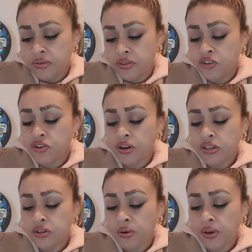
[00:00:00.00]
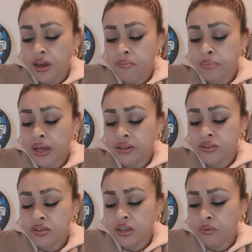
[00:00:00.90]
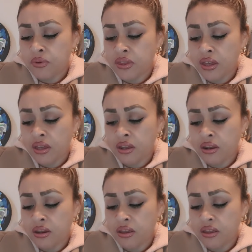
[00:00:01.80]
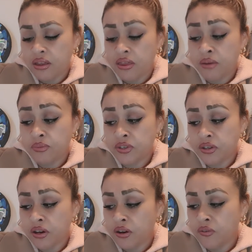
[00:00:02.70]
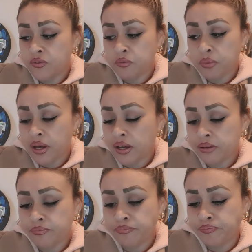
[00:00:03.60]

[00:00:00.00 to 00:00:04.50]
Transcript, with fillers: they're trying to create balance here within themselves, but